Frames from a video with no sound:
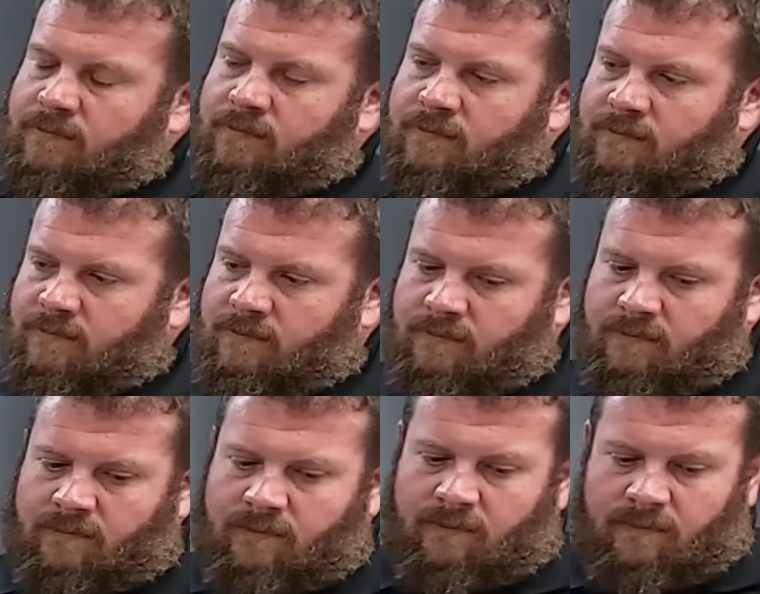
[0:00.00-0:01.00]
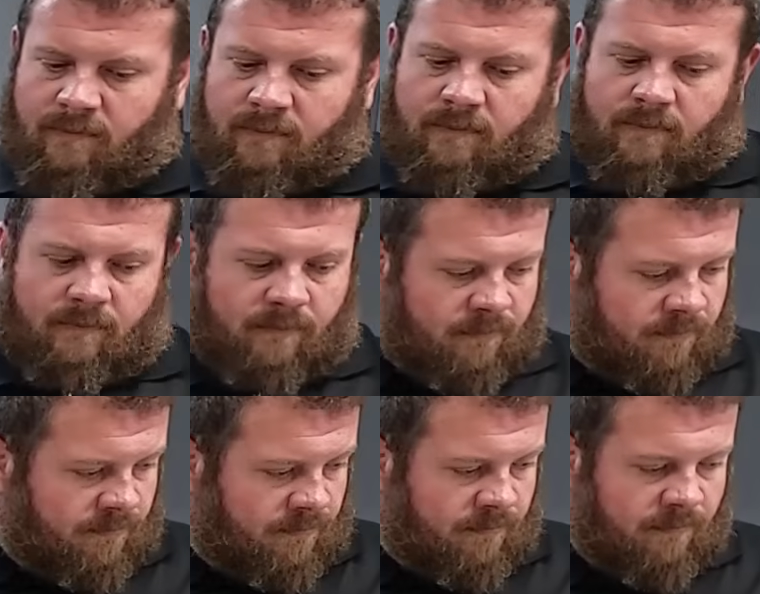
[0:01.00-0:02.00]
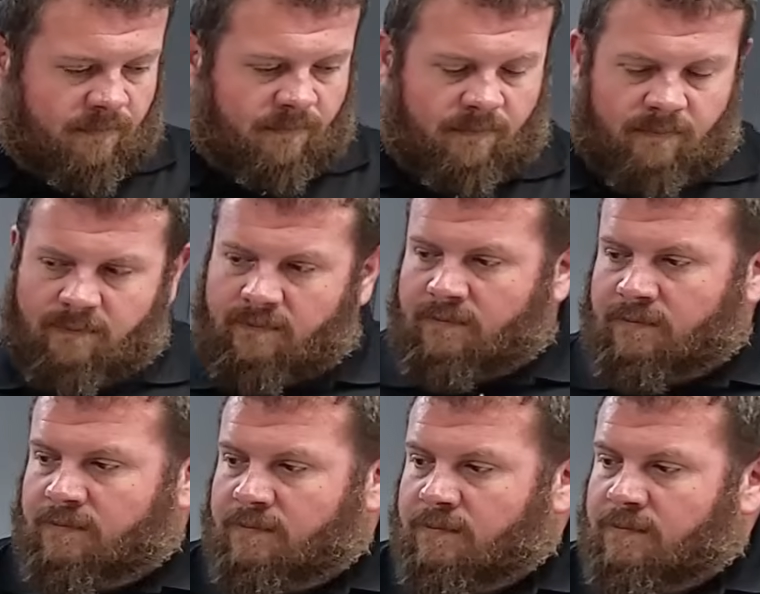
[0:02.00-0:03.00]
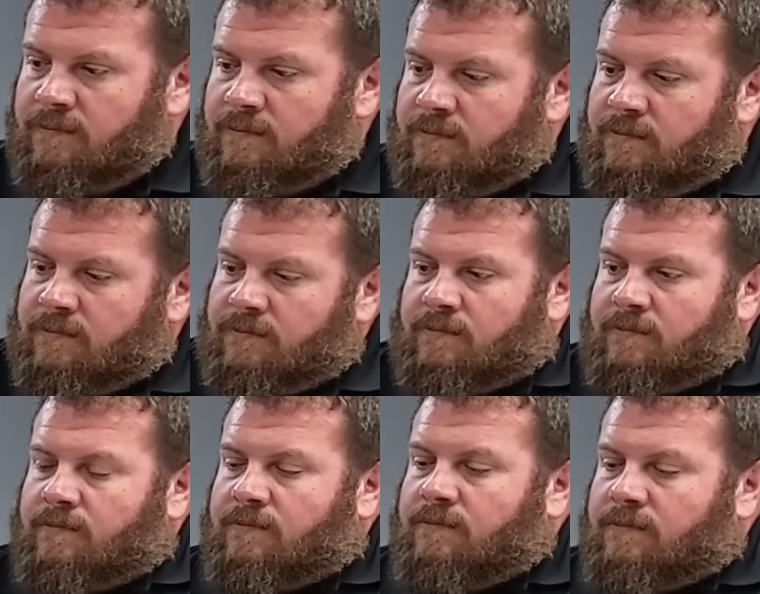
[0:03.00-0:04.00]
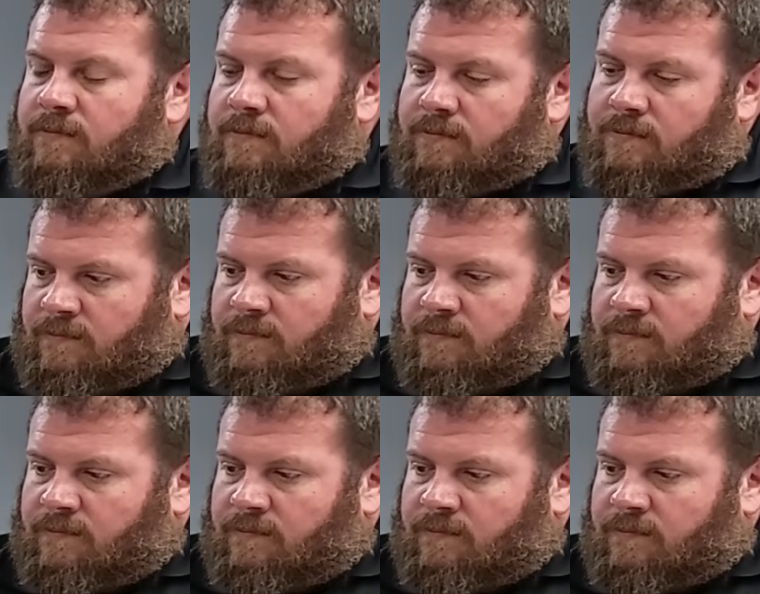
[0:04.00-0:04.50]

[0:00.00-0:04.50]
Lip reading: (silent)